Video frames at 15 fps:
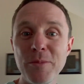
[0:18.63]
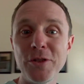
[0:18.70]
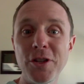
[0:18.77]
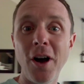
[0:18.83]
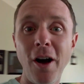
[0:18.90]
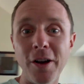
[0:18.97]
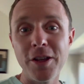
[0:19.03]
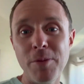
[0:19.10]

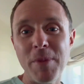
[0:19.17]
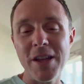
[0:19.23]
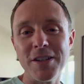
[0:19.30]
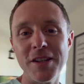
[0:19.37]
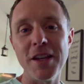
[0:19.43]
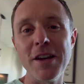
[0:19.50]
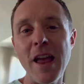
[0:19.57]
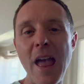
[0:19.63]

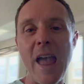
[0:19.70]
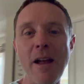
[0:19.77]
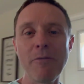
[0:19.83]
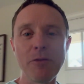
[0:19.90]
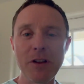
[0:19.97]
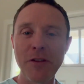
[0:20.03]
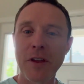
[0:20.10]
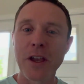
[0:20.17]
documenting
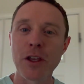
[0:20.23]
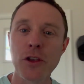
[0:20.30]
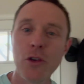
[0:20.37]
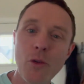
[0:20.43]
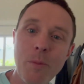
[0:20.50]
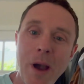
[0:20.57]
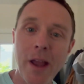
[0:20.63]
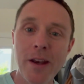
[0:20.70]
everything
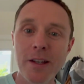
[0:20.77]
you might